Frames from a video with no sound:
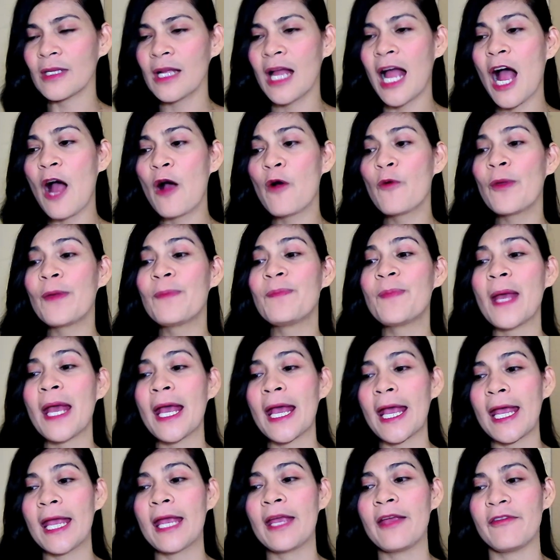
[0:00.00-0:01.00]

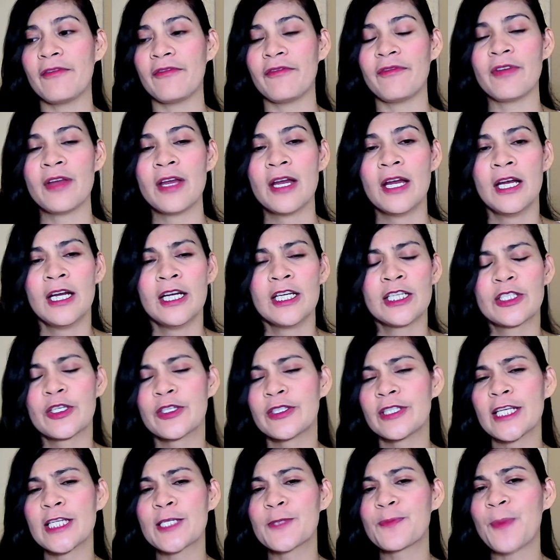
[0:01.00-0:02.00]
behave.
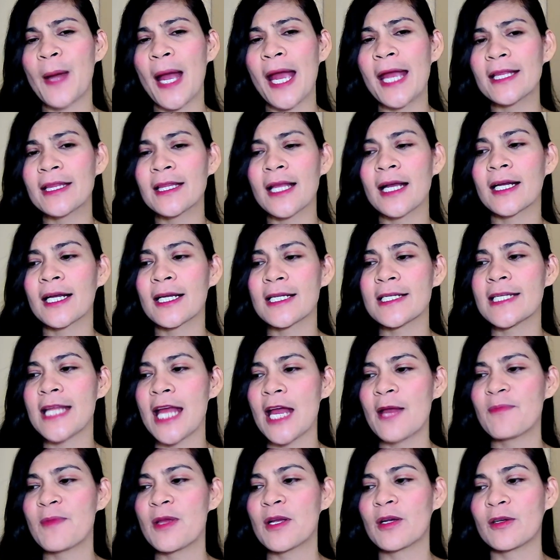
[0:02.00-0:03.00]
So despite
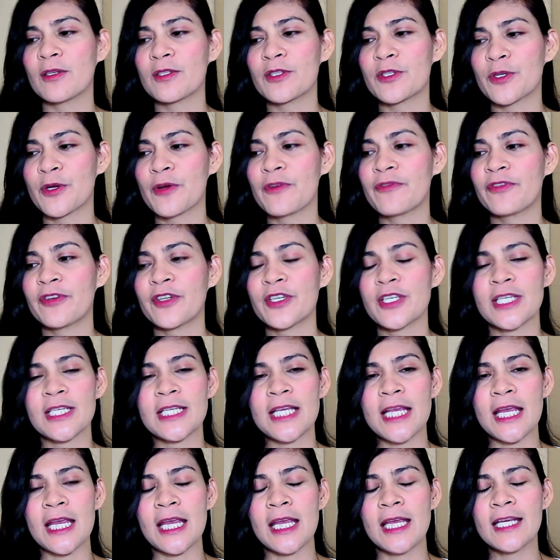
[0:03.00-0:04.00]
academic
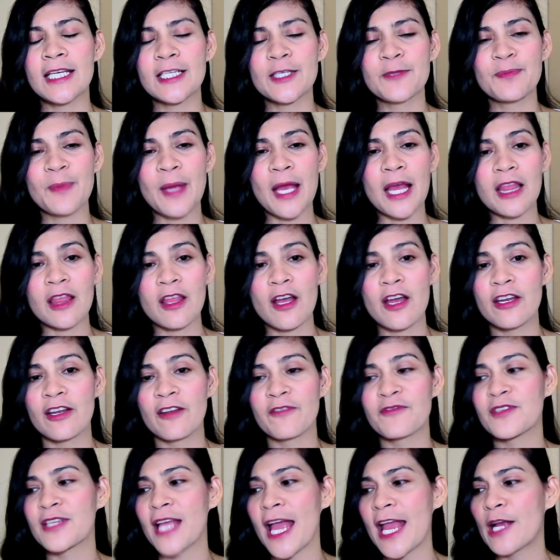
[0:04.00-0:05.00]
controversy, his method
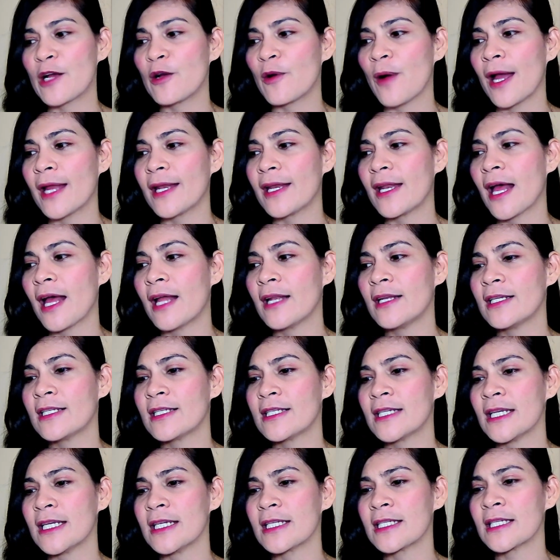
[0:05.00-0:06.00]
of
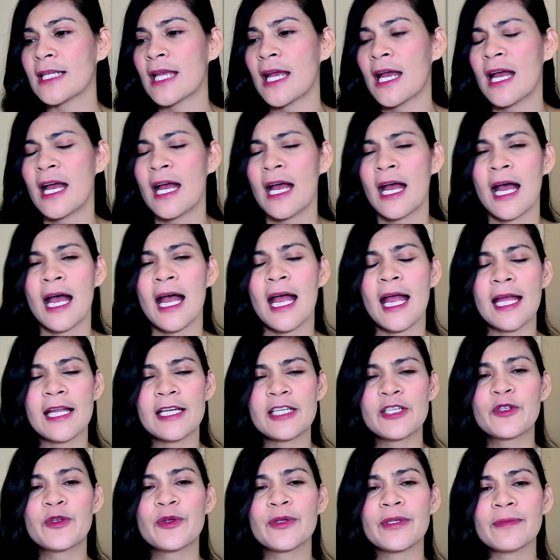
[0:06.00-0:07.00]
psychoanalysis
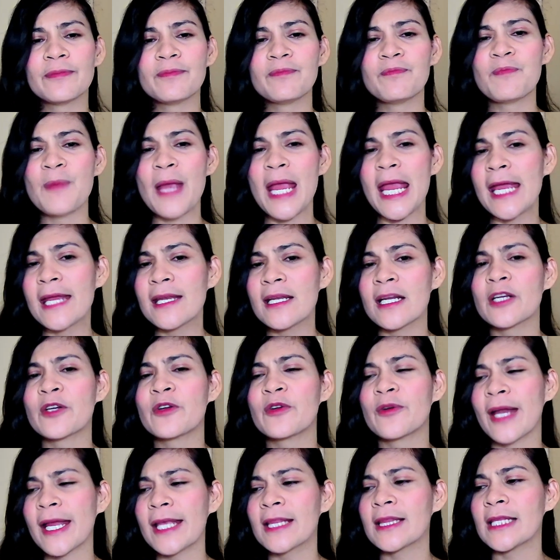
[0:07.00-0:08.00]
had made a
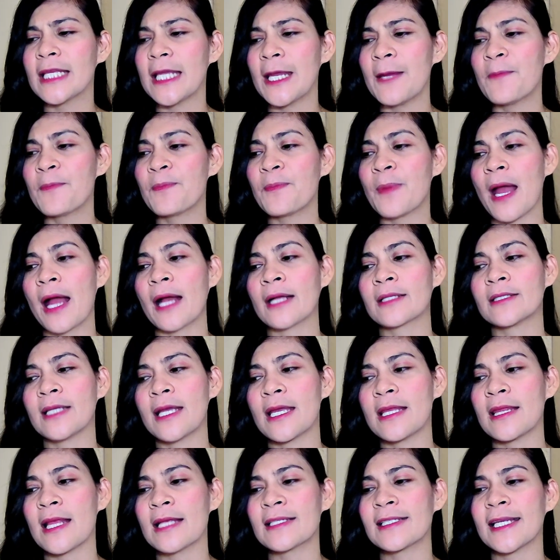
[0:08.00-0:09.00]
great impact
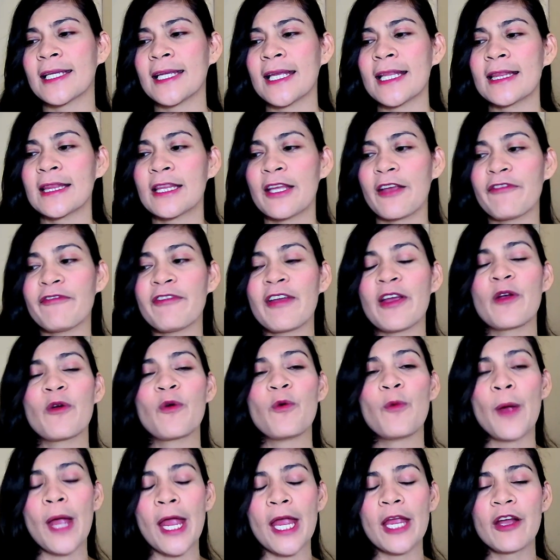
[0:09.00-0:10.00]
in the scientific
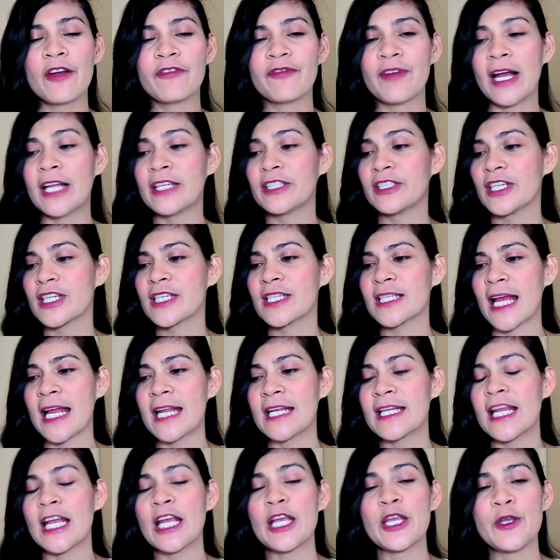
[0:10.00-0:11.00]
way of
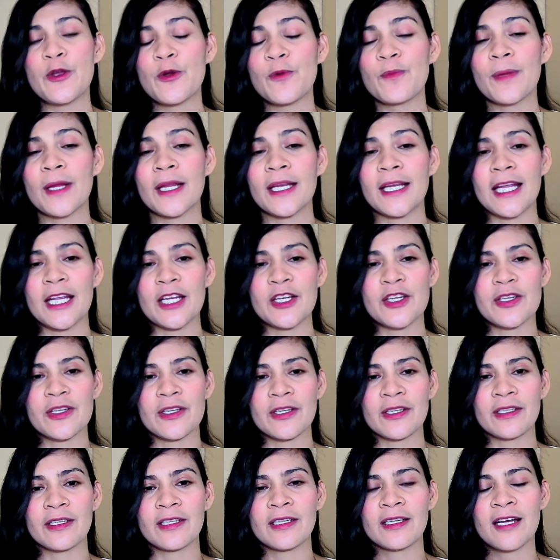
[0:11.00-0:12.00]
understanding human
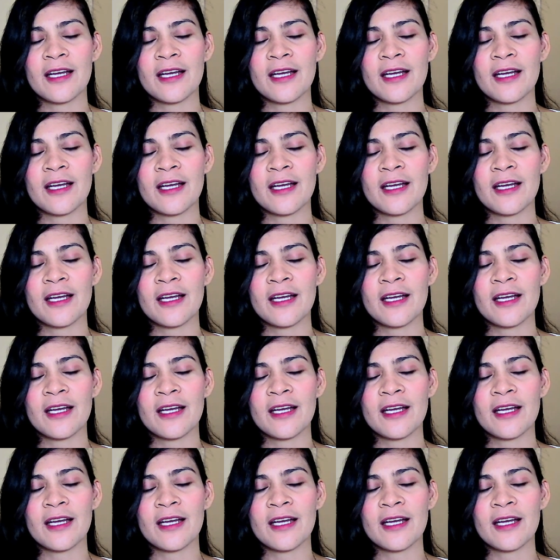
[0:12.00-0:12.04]
nature.